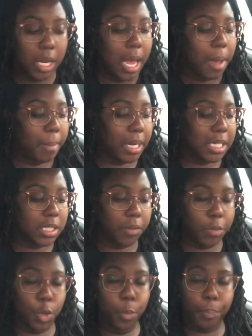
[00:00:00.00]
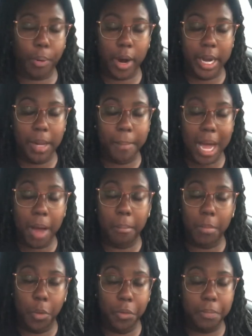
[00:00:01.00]
Because if you pray about
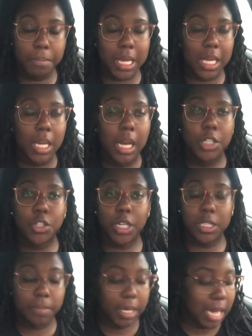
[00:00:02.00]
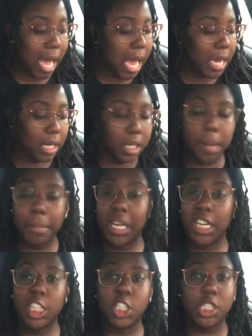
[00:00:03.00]
movement, trust me, God gonna come
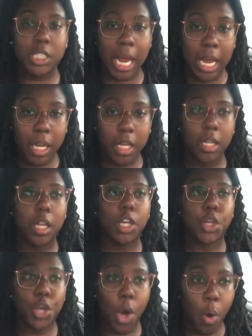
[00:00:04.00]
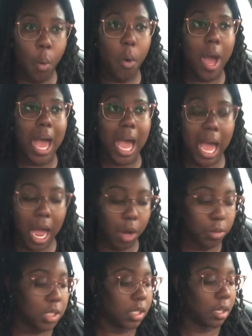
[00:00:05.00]
in and shake your
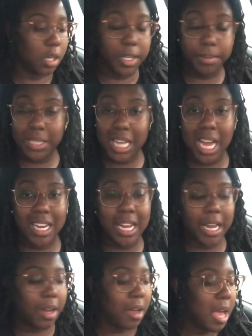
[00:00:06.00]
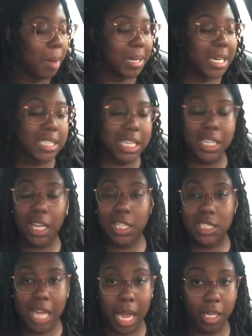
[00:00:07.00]
house upside down because that's
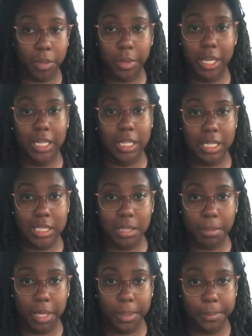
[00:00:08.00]
exactly what he did to me.